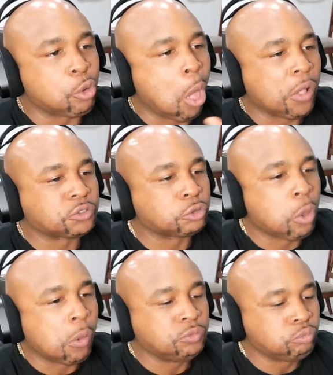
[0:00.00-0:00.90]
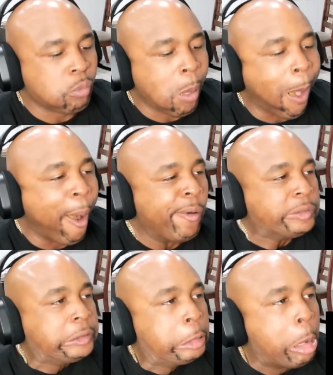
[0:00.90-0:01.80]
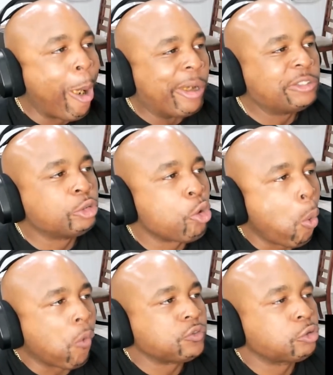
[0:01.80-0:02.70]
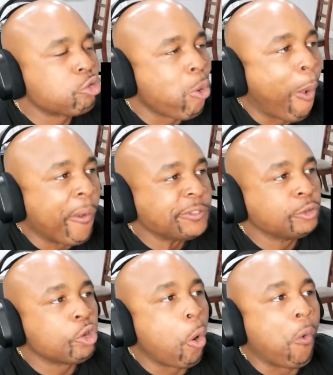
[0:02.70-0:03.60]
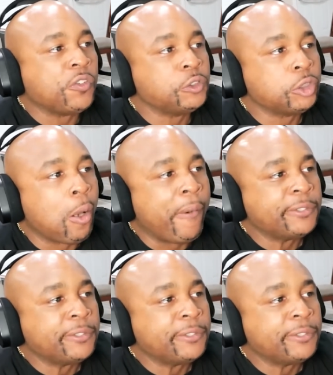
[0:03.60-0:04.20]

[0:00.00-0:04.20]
Oh, Stan, I can't believe you're helping me make my dream come true.